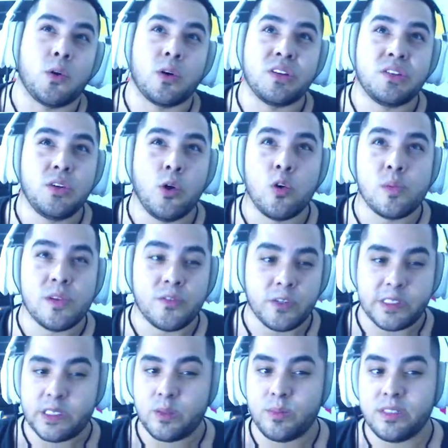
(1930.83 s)
or adobe
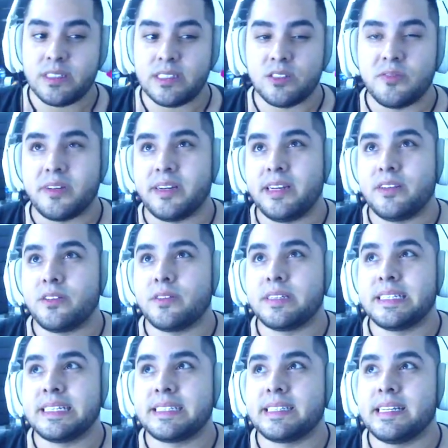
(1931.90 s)
for some reason is very
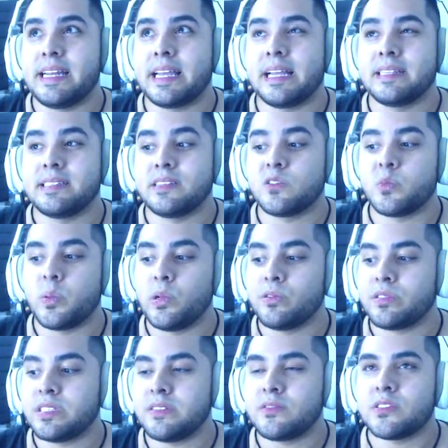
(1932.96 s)
resistant against
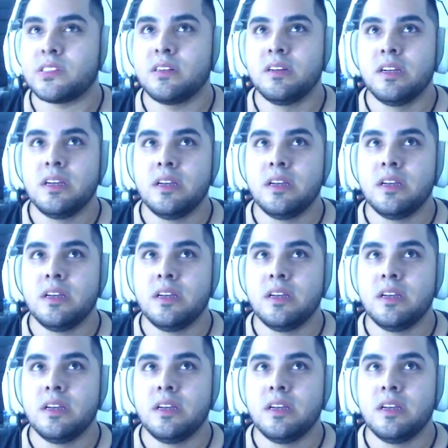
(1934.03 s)
explosives.